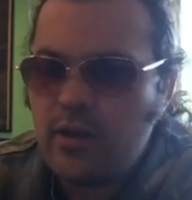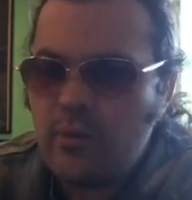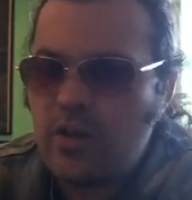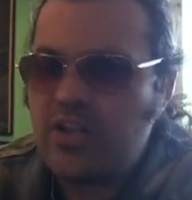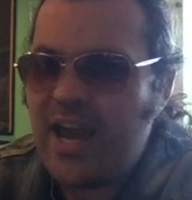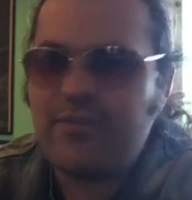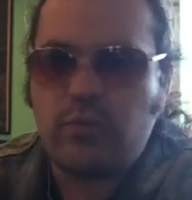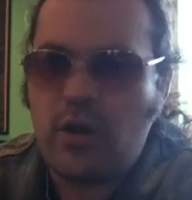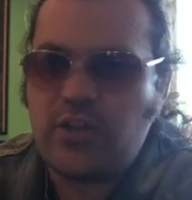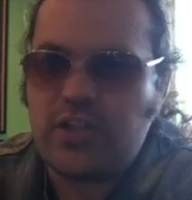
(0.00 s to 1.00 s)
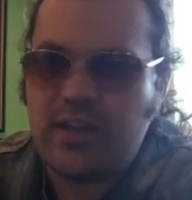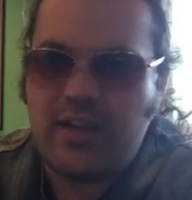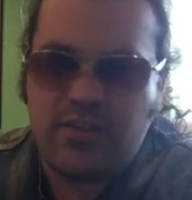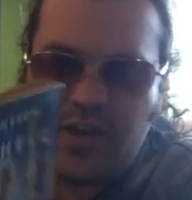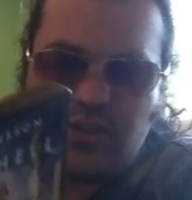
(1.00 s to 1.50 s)
Which I have to watch again
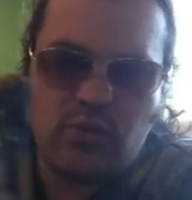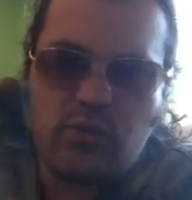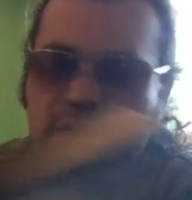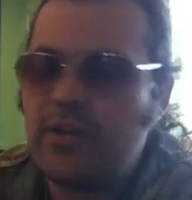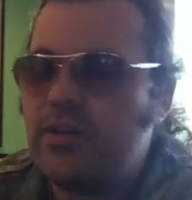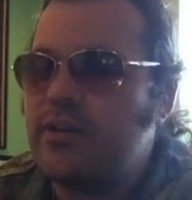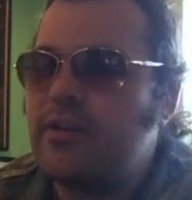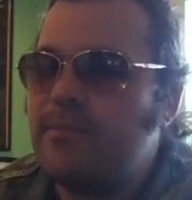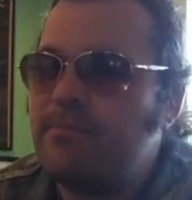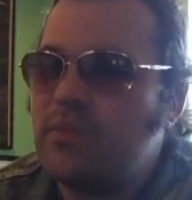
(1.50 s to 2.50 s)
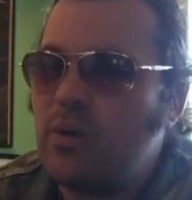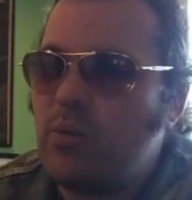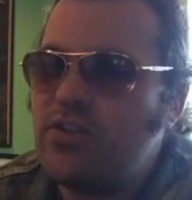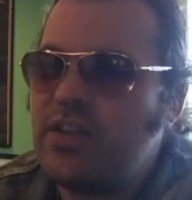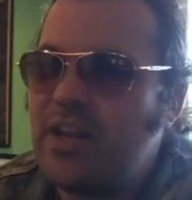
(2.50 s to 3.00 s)
because I do.
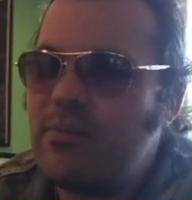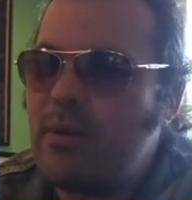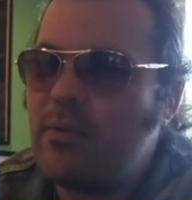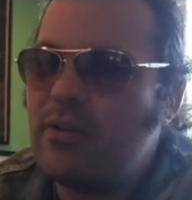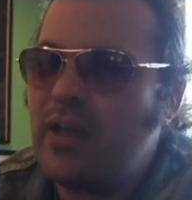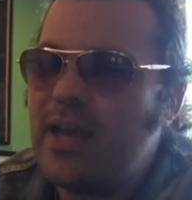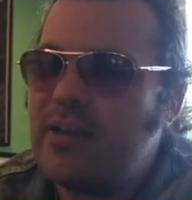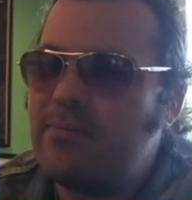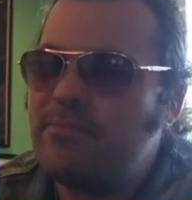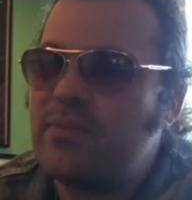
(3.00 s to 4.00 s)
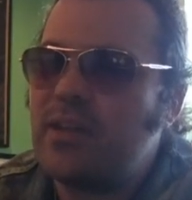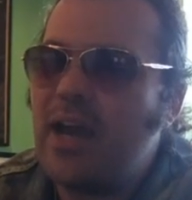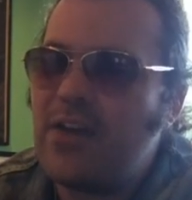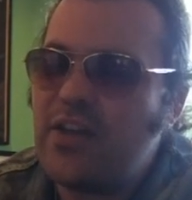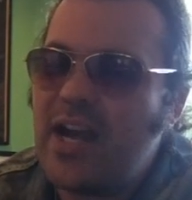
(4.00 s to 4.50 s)
What did I remember like?
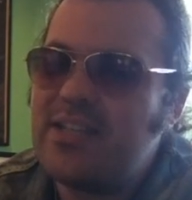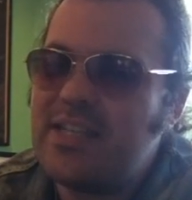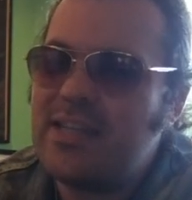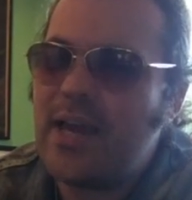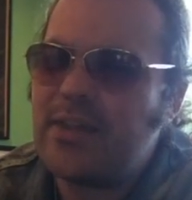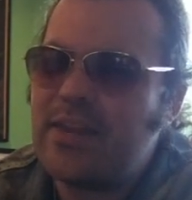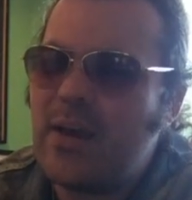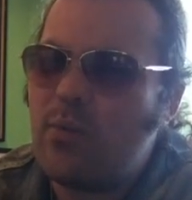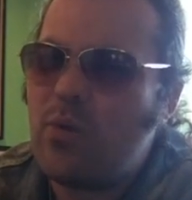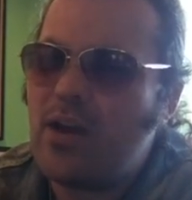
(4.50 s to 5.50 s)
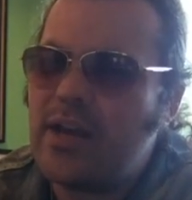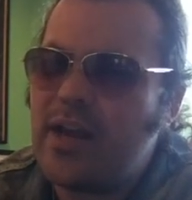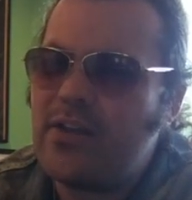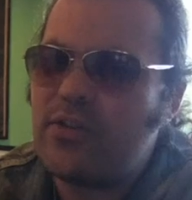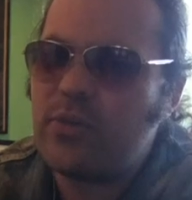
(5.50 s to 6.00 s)
I thought I did like that one,
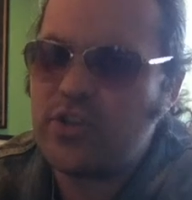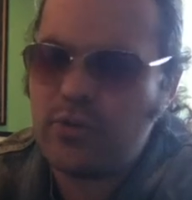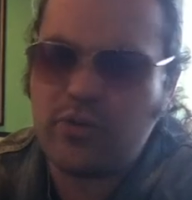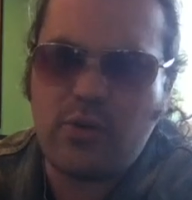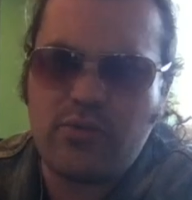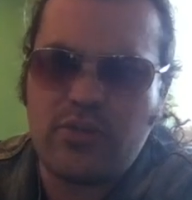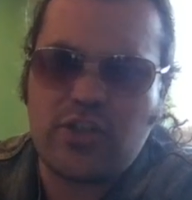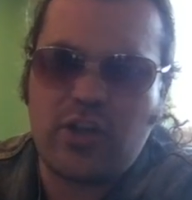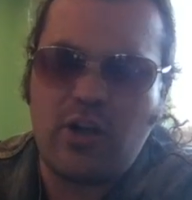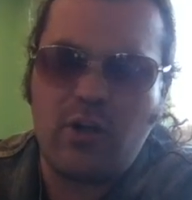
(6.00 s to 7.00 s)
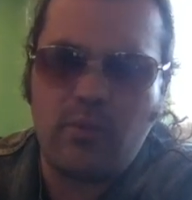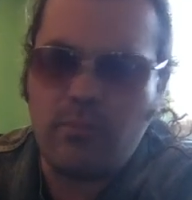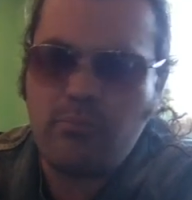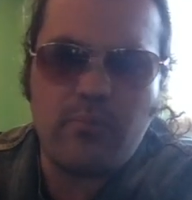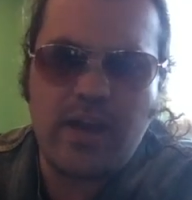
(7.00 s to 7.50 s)
the original Ghost in the
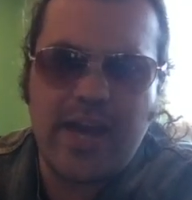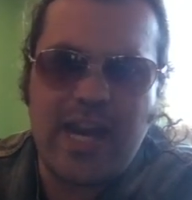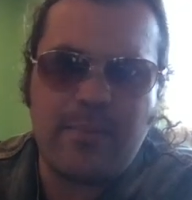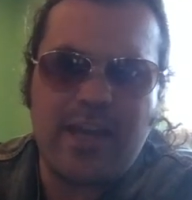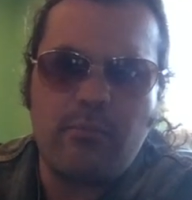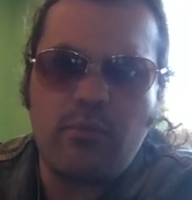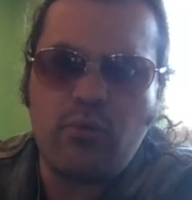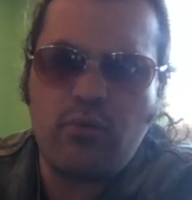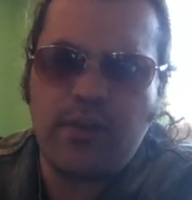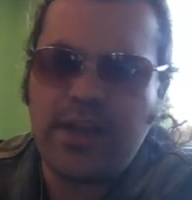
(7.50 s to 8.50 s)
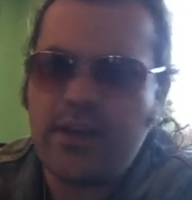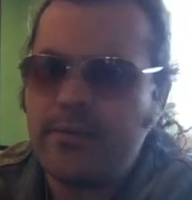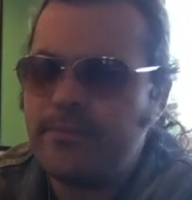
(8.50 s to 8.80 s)
Shell animated movie.